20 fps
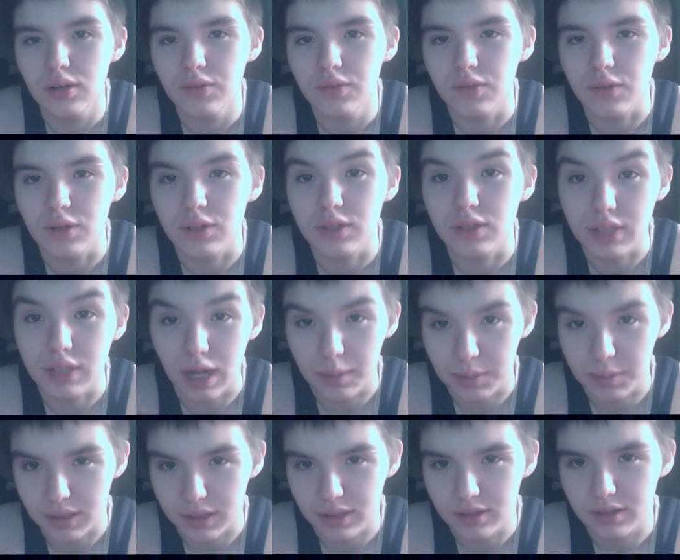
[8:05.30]
For the
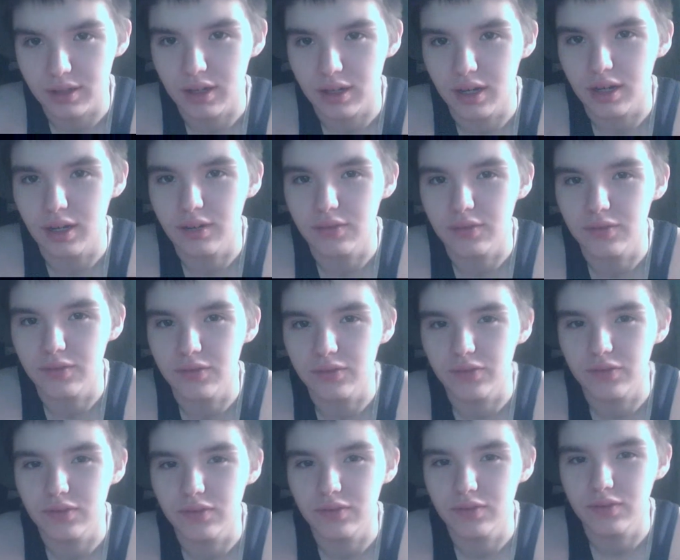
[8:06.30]
topic of
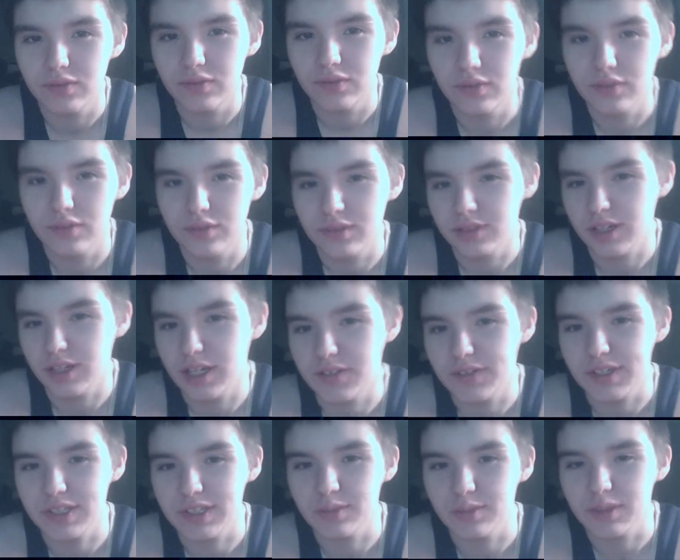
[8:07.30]
the
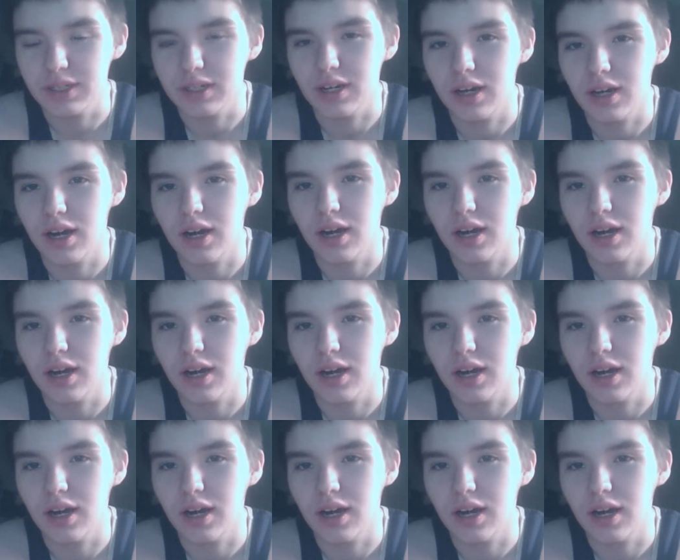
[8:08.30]
advice week,